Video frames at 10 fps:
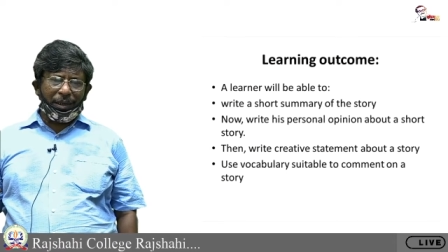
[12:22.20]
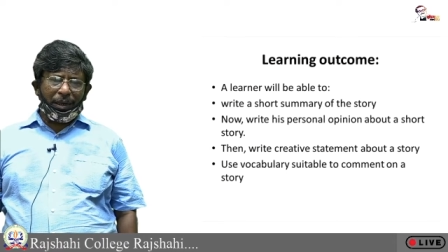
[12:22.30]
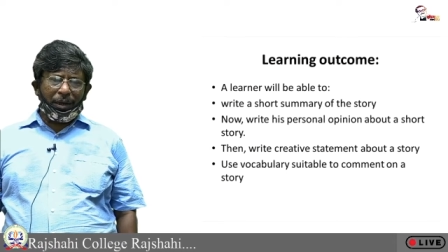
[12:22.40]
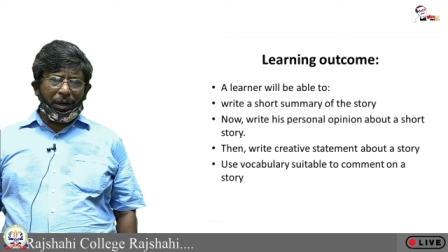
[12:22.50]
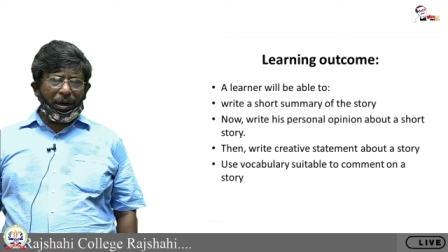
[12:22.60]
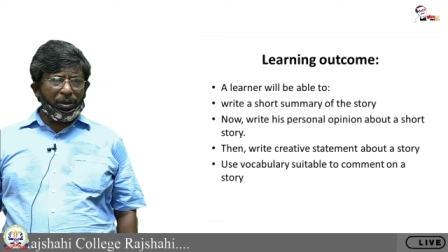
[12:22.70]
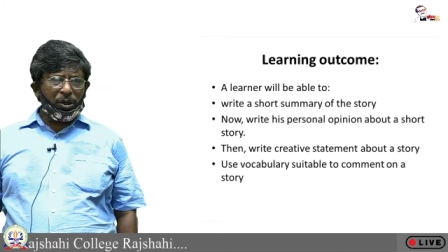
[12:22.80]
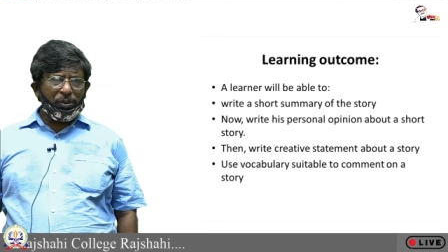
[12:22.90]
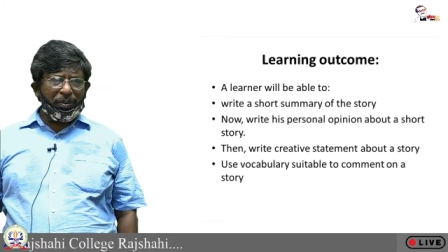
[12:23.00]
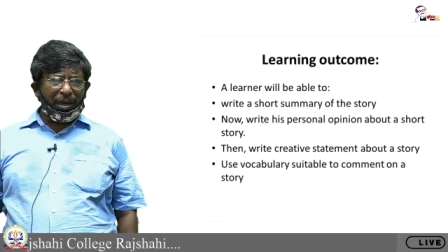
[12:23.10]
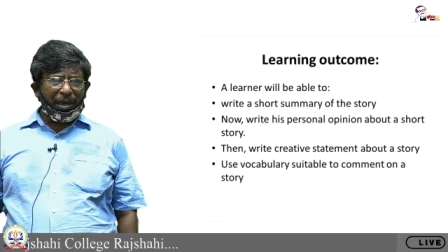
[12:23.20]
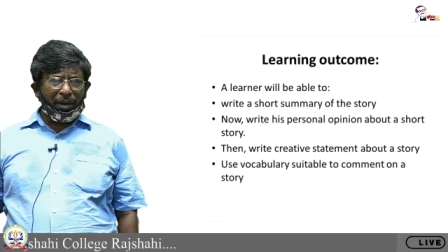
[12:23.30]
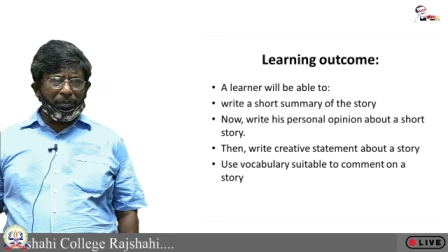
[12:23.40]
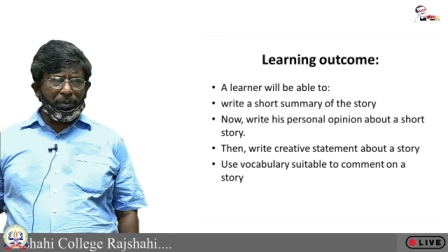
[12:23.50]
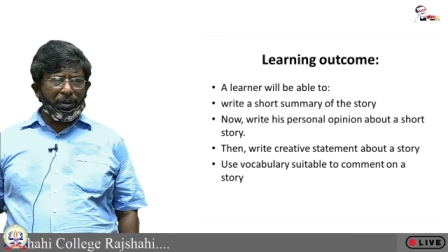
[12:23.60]
or you may
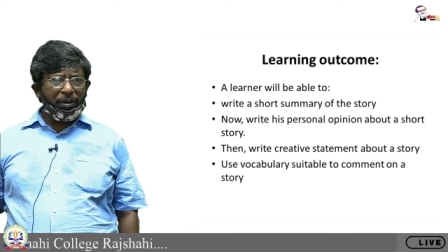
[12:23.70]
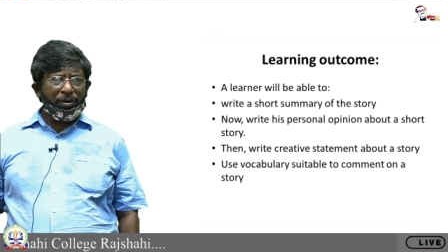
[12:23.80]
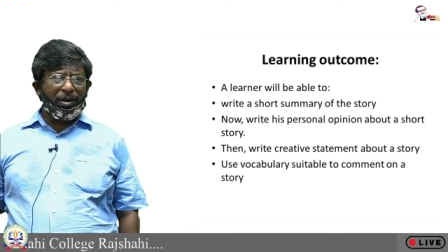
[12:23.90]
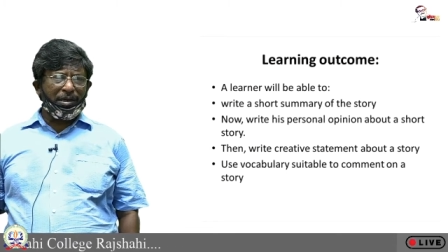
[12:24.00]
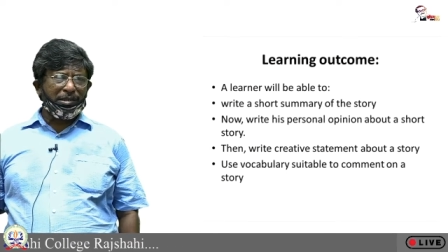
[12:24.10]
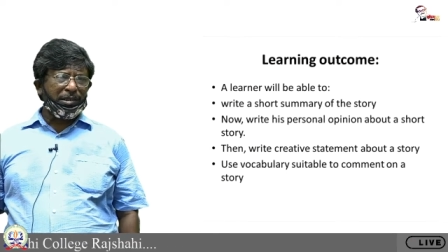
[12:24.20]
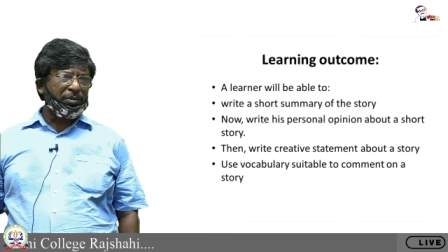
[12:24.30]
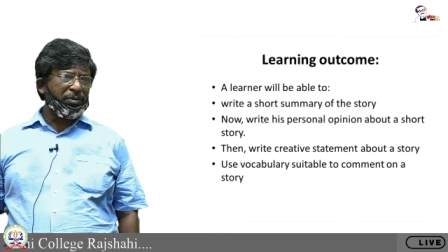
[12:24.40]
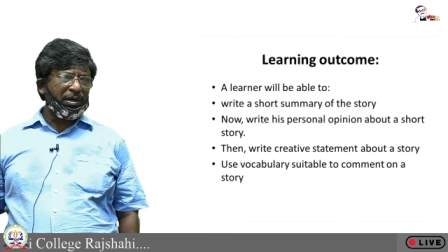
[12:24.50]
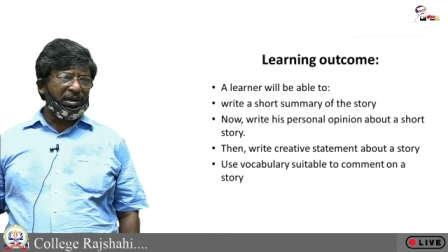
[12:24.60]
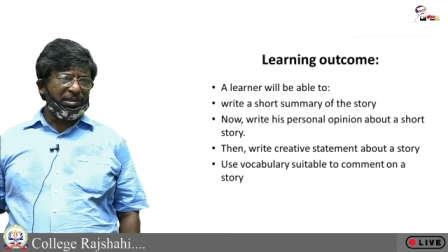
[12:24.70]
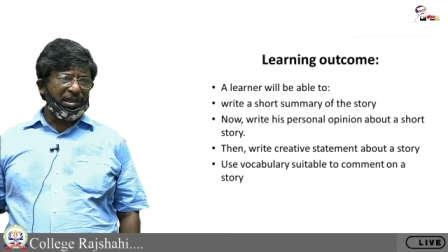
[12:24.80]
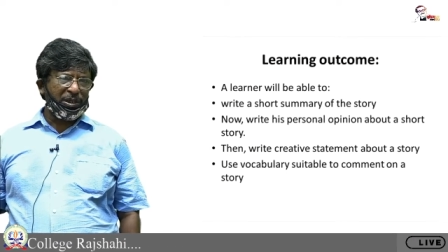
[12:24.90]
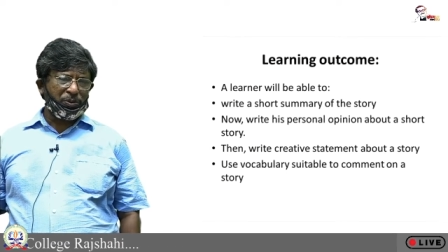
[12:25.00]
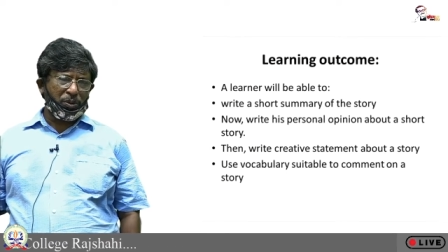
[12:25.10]
have read some
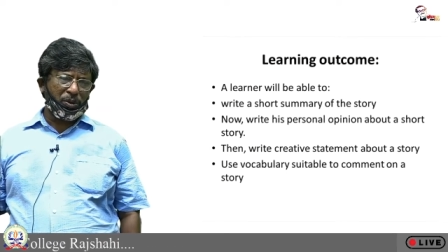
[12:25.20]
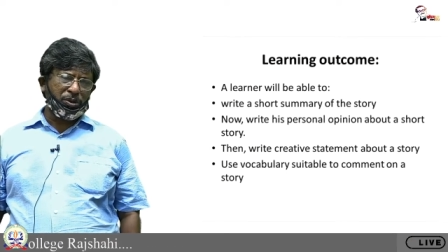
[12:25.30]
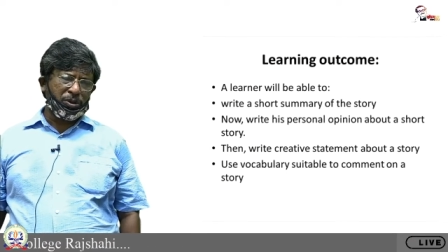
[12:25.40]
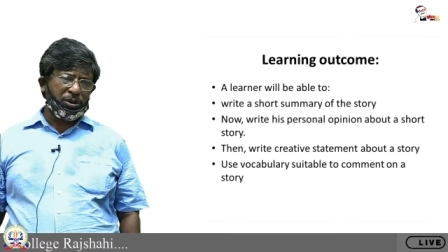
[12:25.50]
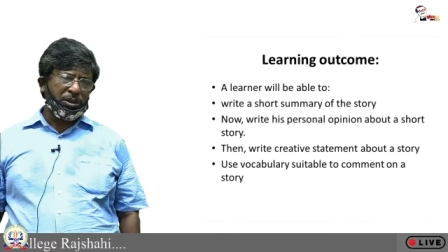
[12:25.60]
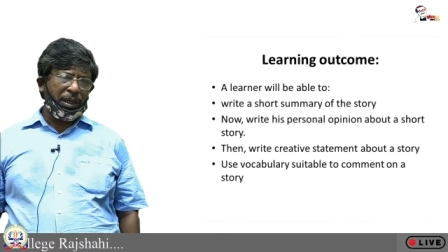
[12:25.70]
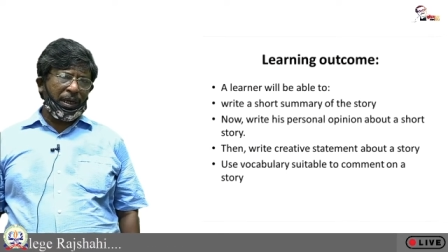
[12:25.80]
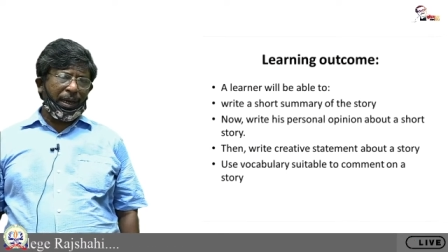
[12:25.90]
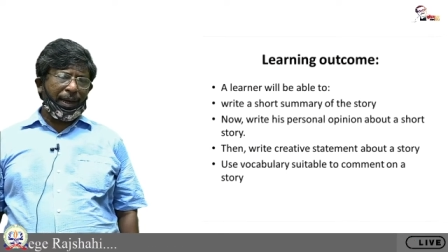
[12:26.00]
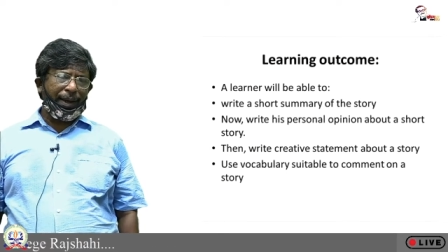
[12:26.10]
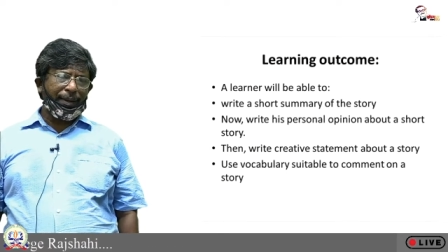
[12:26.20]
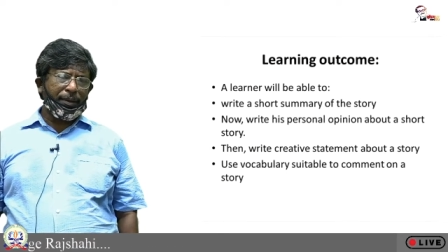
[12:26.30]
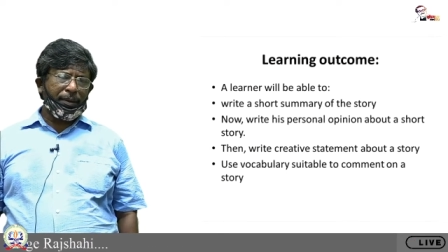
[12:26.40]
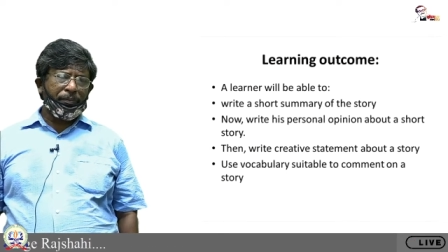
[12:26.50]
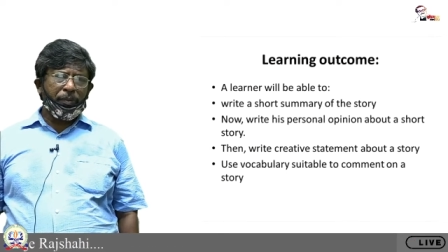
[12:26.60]
religious books, and
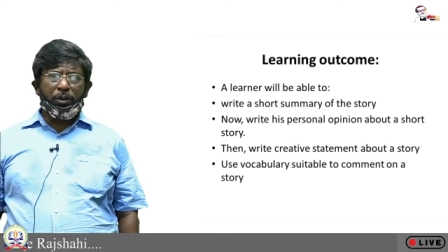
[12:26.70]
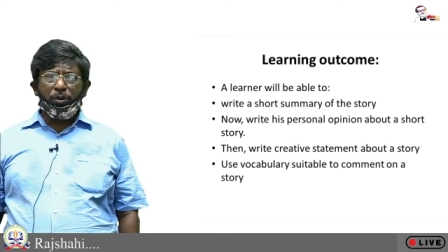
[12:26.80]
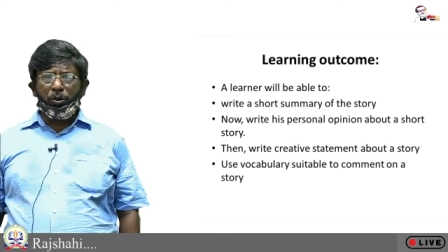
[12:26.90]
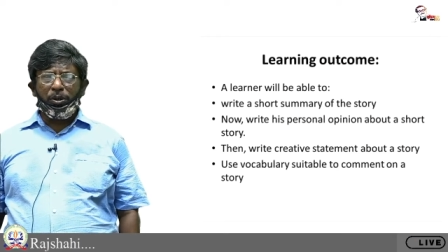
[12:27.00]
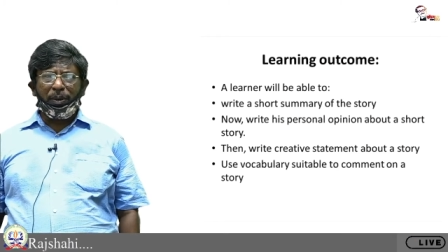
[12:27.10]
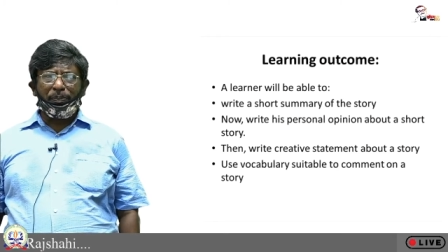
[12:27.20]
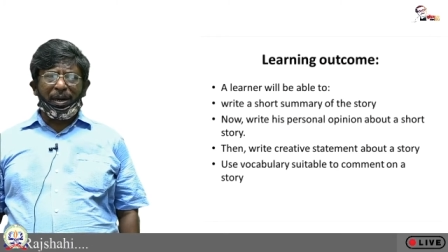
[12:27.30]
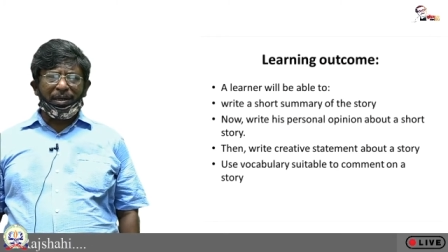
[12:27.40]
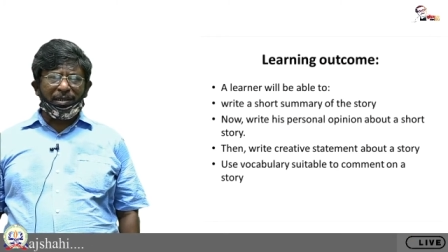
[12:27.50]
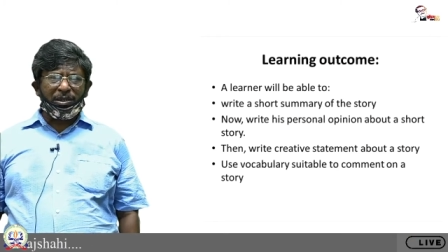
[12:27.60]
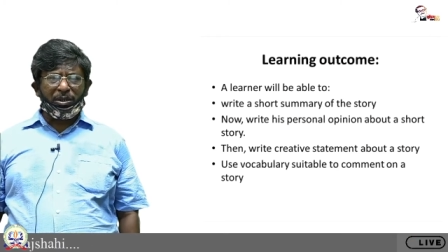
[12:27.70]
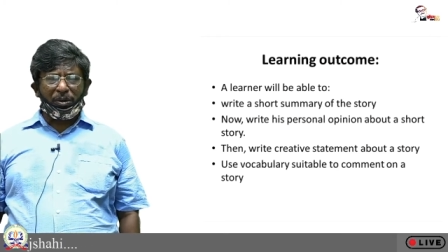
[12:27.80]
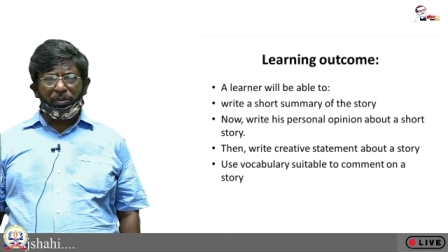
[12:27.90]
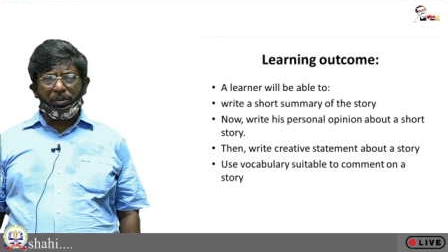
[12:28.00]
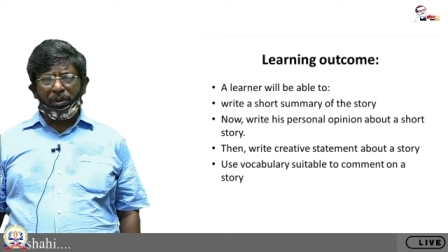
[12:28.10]
through the practice
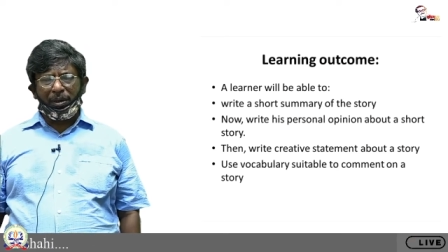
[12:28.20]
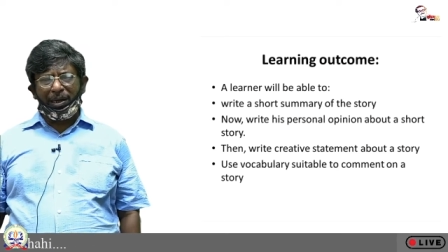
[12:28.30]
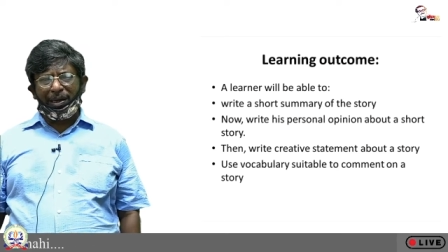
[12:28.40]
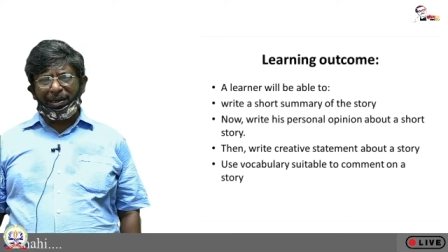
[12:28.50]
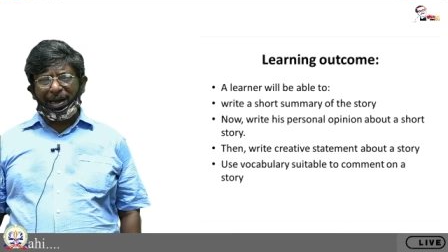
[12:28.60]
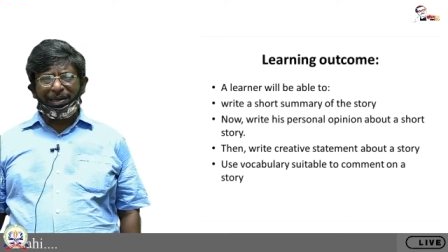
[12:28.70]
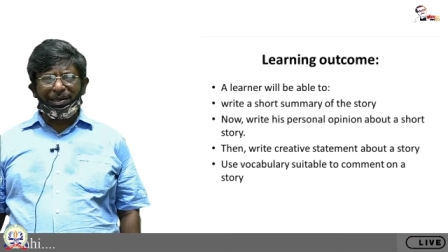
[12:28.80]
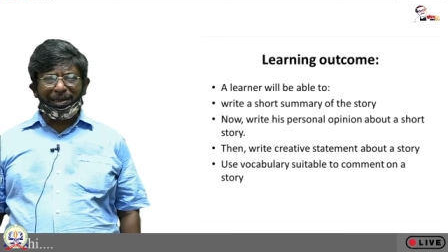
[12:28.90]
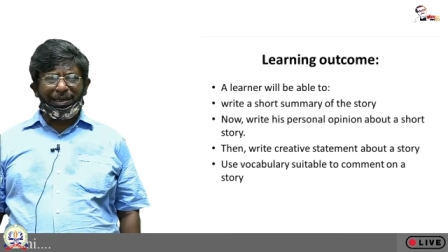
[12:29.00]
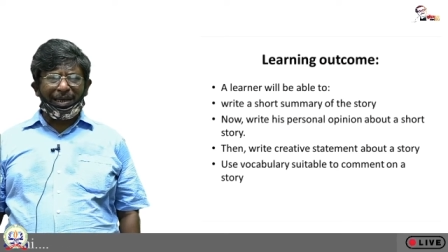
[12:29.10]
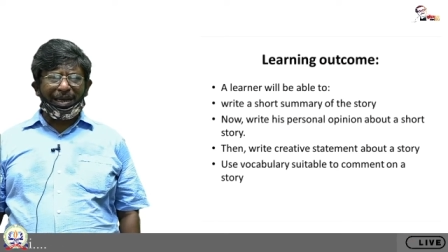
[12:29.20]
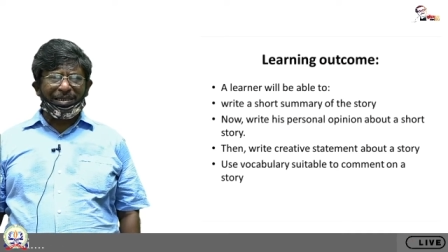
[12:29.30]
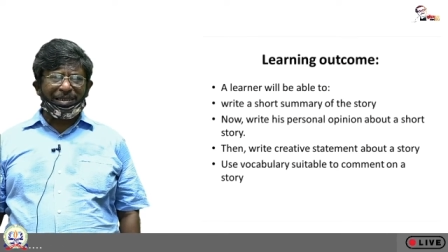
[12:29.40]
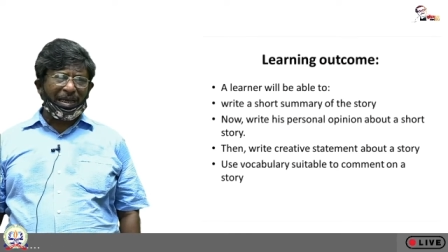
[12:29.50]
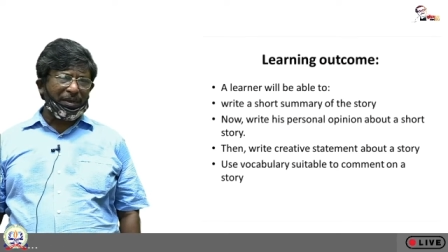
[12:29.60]
of writing
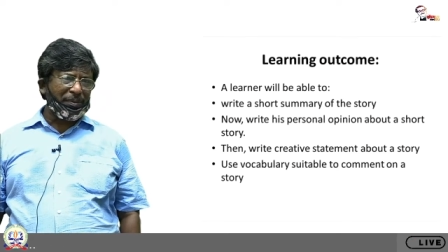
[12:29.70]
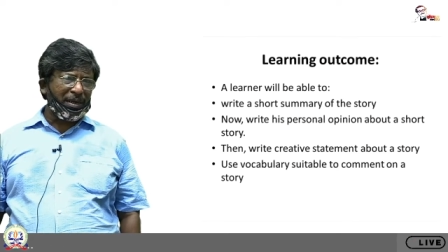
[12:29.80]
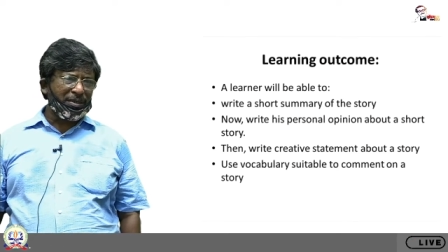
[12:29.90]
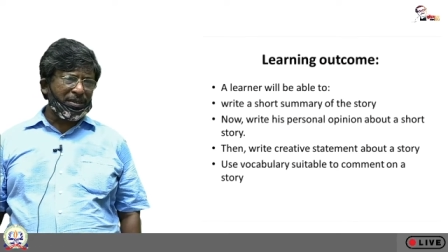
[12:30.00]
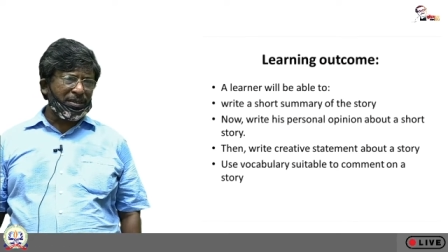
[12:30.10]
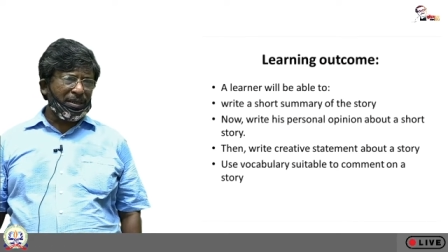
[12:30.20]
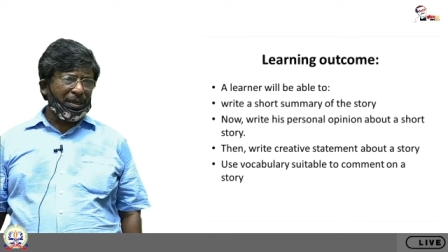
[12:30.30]
assignments,